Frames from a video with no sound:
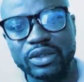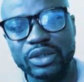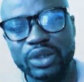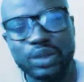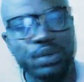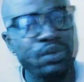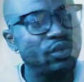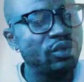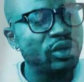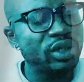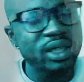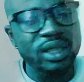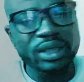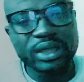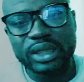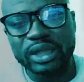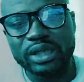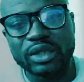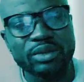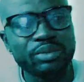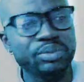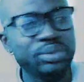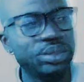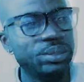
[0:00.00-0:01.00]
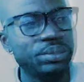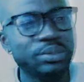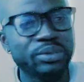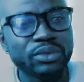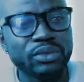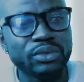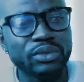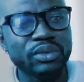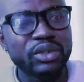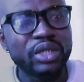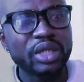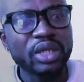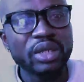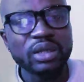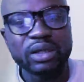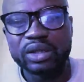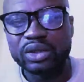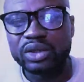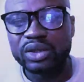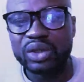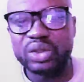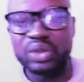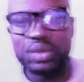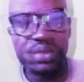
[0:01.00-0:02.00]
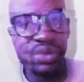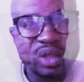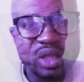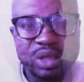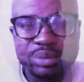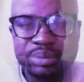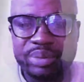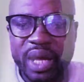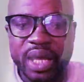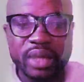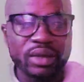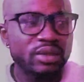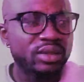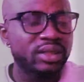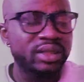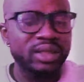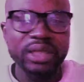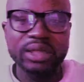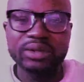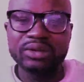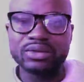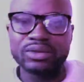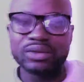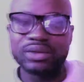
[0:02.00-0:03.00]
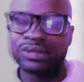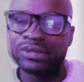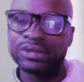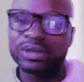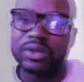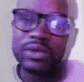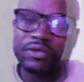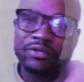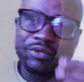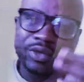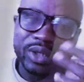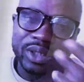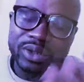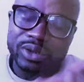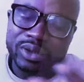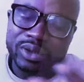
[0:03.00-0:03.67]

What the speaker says: you wanna tell people, are you doing it by yourself? What the fuck you